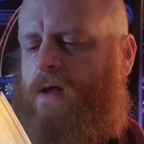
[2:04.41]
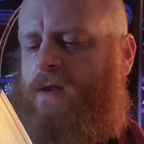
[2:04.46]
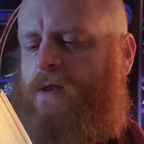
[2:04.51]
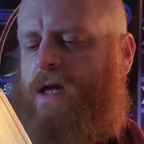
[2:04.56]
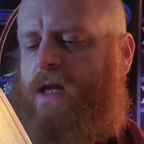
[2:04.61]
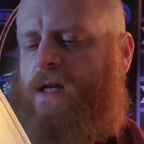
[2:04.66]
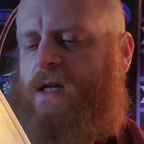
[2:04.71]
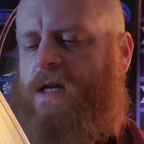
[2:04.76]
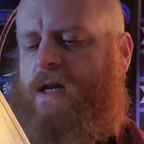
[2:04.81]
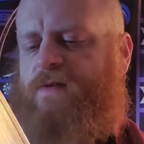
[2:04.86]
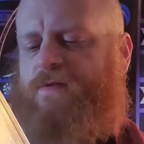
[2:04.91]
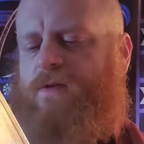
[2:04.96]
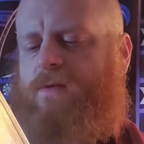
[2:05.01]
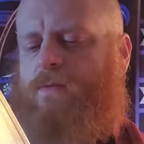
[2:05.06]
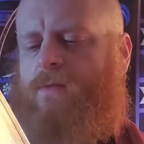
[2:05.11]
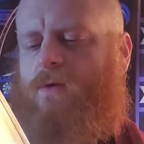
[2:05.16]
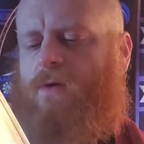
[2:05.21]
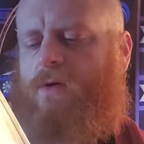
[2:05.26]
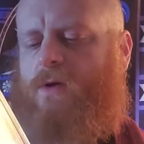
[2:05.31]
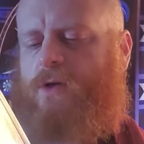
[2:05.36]
That never
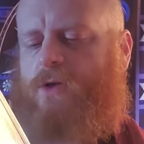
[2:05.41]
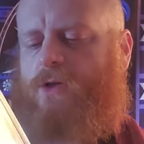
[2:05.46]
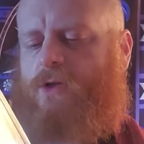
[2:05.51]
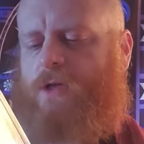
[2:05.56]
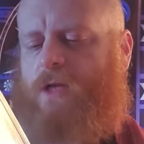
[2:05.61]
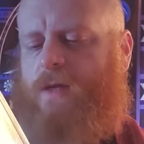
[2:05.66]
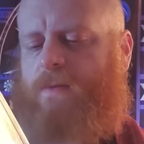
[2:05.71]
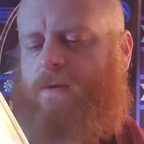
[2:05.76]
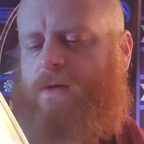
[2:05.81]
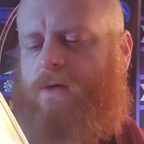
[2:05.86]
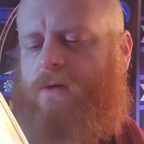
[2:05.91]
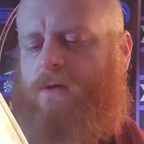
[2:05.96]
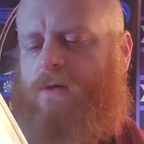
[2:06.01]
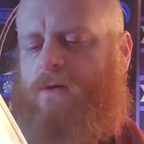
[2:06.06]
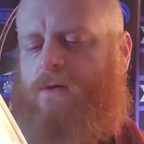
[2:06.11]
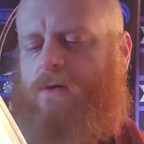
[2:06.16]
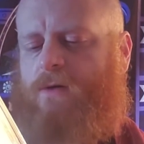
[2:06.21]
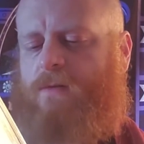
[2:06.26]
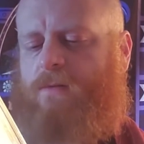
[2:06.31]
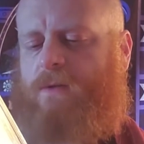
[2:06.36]
more should I
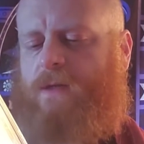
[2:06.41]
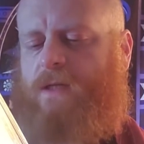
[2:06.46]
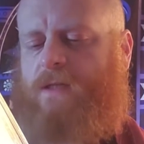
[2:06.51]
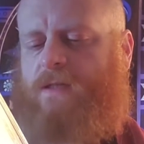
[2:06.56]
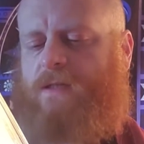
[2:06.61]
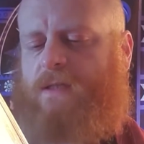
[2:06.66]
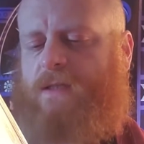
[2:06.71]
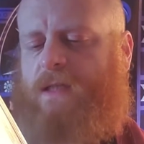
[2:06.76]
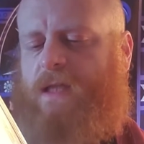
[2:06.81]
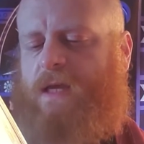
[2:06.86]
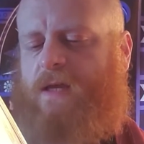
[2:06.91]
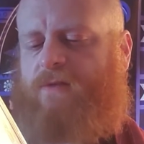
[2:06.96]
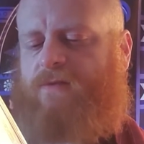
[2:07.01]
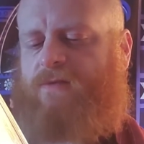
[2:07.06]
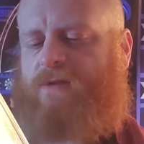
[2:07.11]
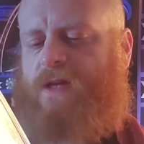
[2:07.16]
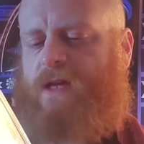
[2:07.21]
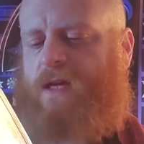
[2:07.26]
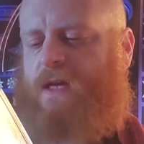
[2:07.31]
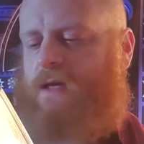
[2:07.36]
behold the blessed light
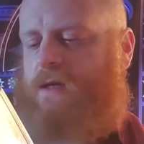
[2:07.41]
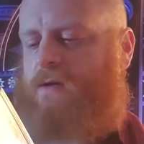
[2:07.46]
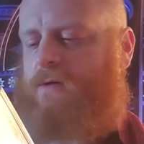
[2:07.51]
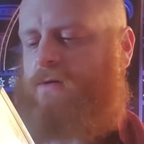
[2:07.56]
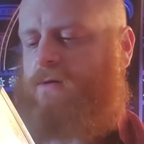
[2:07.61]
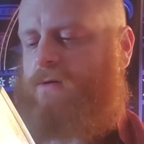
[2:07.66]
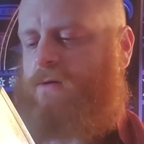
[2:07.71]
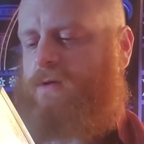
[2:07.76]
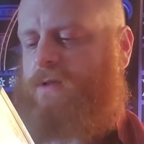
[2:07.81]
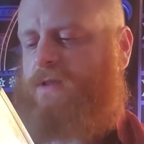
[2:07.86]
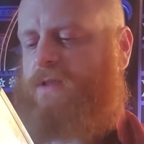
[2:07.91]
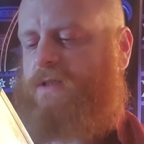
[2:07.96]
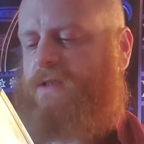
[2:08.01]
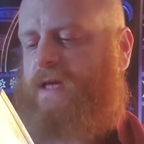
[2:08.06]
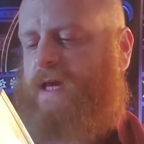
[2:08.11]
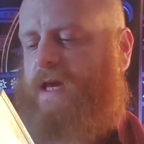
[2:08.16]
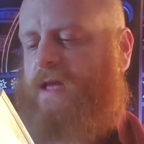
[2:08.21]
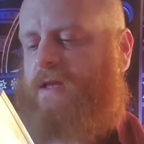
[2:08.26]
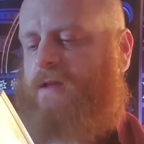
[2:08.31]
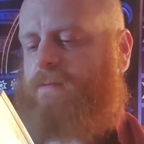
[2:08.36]
of day or
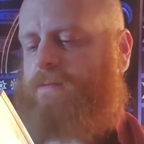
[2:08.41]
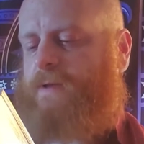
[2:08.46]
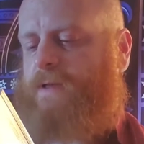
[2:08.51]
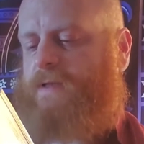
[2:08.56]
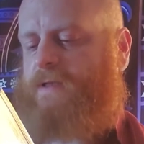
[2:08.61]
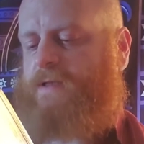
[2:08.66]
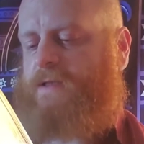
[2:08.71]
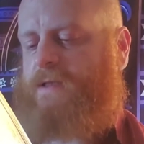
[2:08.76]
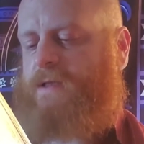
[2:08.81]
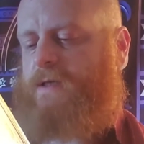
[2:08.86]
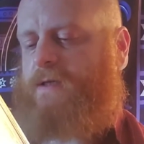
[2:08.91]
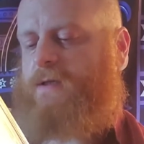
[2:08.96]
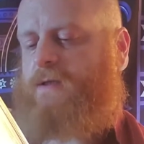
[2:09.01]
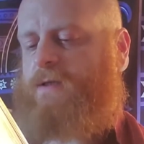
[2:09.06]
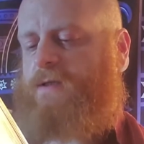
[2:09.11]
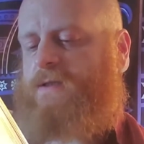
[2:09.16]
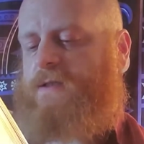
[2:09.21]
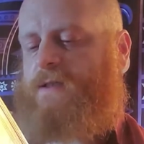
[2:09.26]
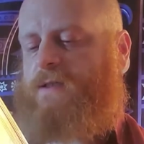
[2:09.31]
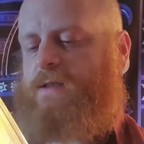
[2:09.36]
scan the pleasant
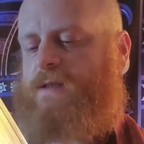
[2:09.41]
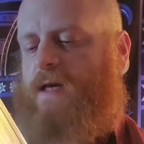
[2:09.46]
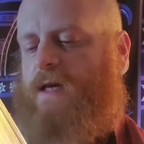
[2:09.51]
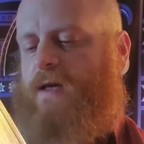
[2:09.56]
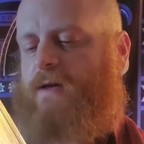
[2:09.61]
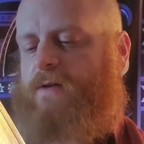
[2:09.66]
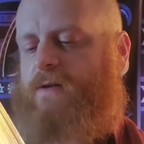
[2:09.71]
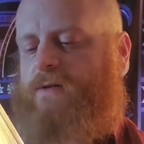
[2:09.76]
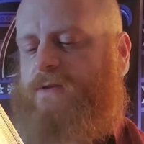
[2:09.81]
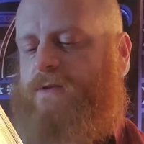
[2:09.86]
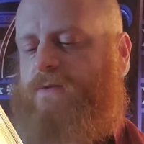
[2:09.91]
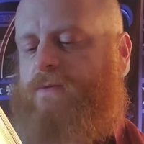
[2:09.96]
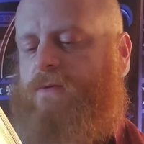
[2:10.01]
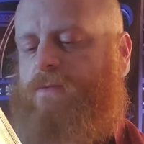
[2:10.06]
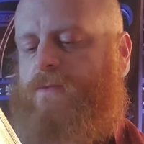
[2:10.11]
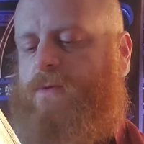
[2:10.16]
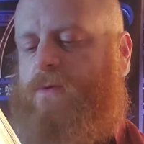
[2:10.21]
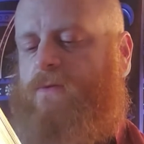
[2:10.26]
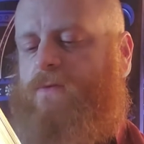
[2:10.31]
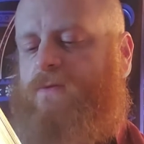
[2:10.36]
hills and dales of the
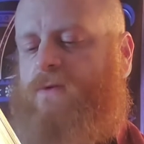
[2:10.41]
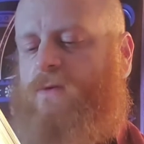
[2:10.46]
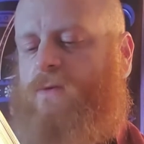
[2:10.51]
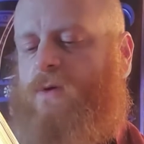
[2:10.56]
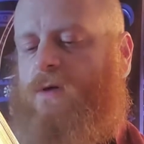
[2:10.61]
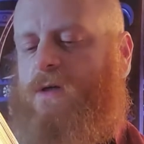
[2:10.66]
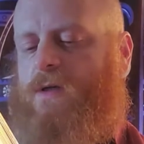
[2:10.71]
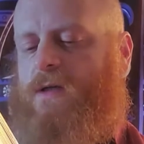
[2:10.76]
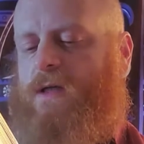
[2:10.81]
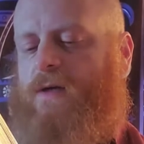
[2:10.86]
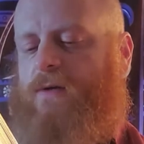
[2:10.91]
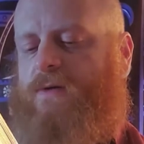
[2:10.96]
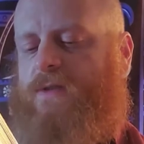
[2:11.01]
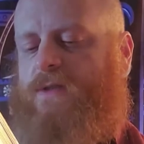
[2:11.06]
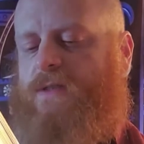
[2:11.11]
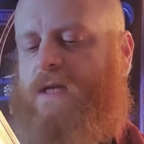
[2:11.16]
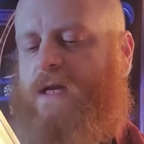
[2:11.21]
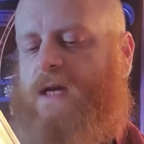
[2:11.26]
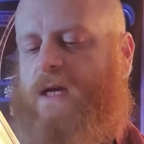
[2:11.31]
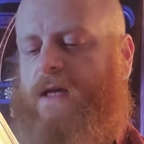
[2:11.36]
beautiful world
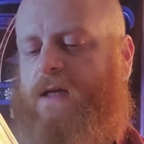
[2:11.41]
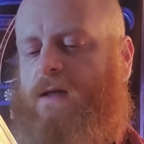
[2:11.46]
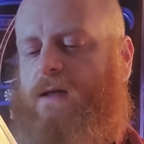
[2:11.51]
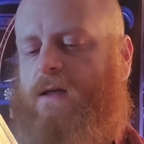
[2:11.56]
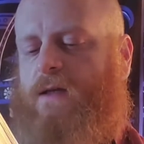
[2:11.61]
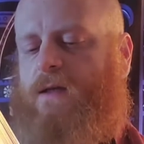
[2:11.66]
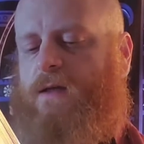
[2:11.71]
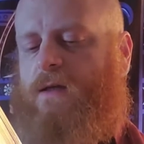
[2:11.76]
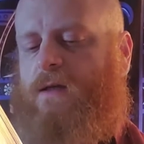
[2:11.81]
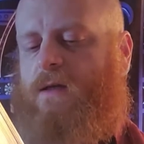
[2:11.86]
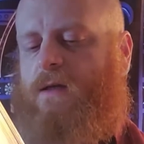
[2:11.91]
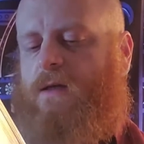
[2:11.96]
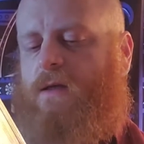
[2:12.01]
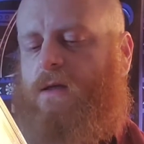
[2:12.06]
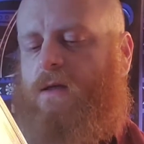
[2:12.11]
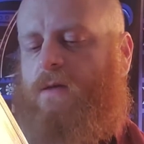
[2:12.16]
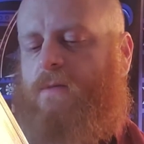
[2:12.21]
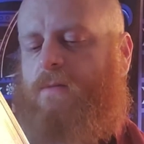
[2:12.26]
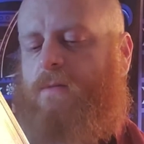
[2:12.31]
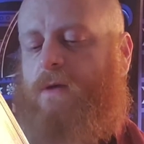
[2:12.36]
outside,
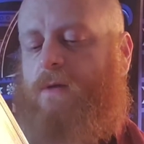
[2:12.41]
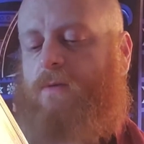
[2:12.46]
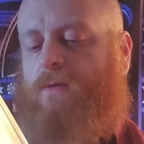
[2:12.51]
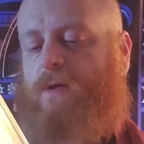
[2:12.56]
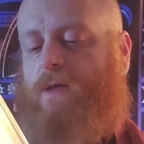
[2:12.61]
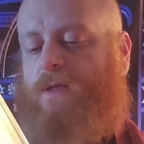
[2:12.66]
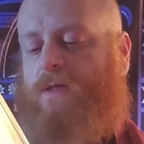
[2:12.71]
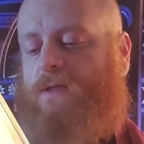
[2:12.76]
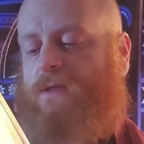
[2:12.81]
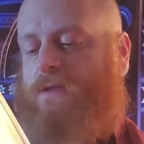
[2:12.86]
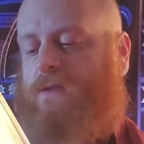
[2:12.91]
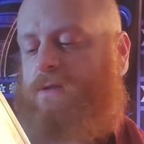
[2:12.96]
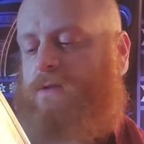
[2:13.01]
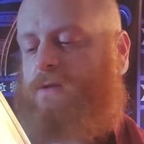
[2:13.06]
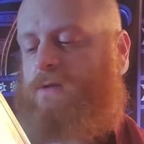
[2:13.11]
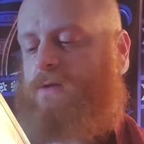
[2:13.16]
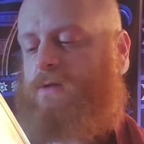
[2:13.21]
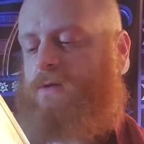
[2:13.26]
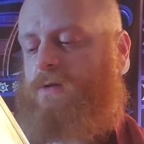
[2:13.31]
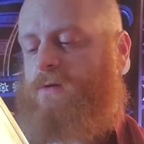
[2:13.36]
my reason
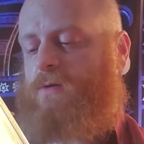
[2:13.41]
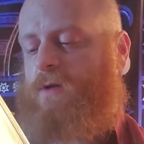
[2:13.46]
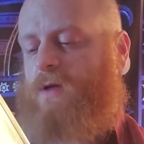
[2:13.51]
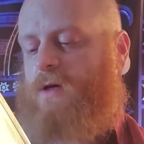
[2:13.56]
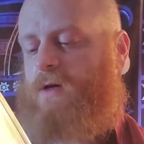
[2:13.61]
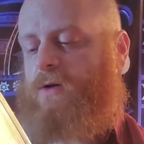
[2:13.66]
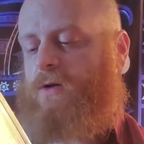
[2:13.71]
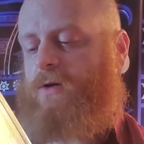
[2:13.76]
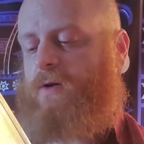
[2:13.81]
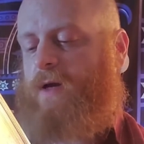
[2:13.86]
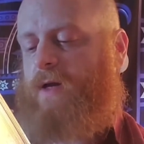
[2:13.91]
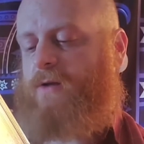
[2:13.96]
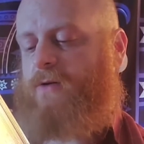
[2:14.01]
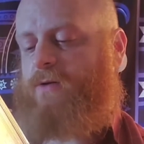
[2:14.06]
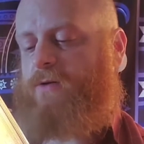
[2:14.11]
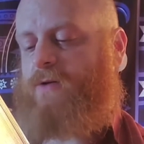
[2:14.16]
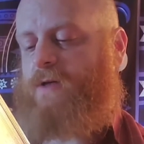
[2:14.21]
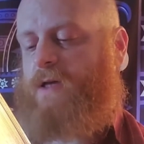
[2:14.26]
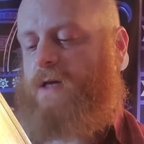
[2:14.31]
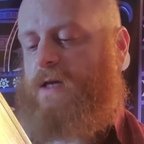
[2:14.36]
could no longer
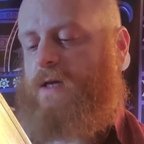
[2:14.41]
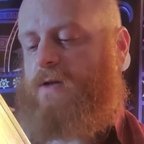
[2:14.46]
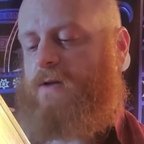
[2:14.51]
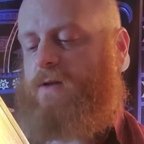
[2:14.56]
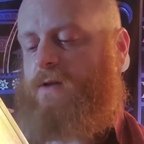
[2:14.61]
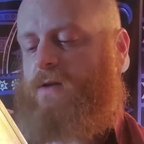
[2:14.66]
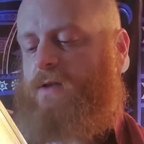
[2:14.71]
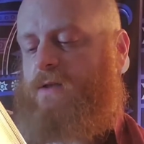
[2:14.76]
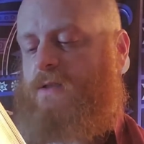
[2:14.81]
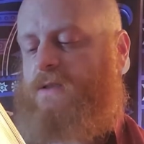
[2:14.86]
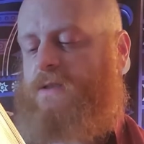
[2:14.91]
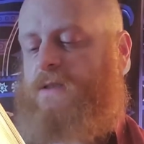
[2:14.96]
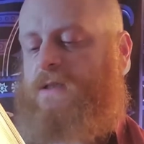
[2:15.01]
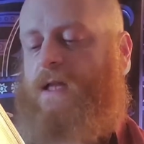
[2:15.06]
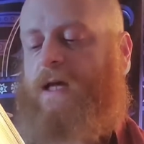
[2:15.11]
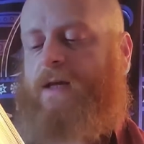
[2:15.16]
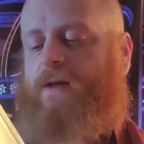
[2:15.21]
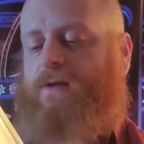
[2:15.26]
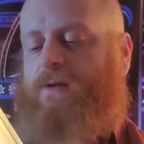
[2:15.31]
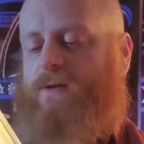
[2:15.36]
entertain the
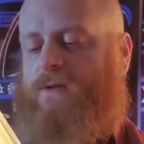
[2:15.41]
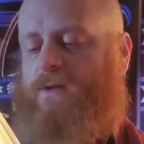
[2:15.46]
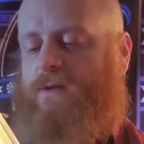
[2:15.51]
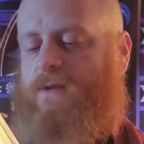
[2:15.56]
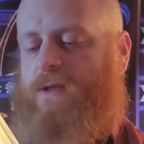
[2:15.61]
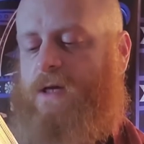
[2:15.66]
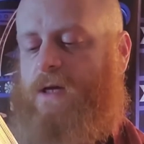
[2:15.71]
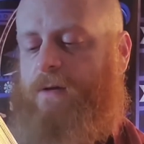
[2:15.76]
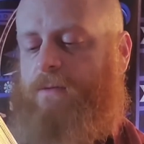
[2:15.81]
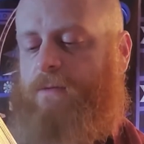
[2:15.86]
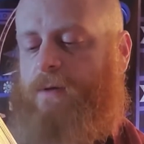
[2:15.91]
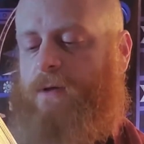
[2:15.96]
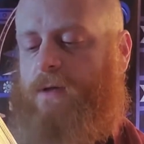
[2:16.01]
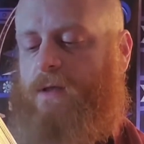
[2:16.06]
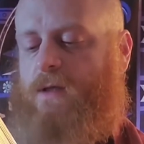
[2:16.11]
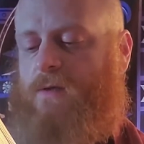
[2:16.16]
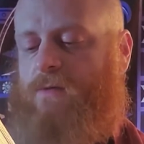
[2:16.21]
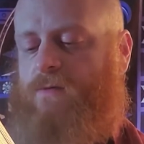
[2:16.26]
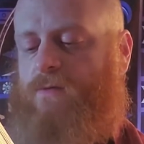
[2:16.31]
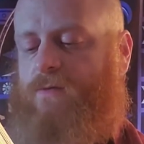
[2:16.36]
slightest
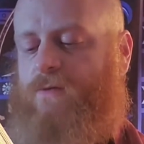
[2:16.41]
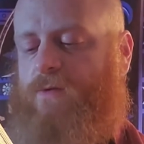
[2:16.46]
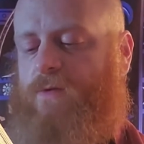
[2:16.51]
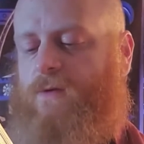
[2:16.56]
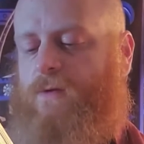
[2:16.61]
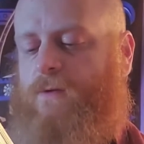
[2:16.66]
unbelief.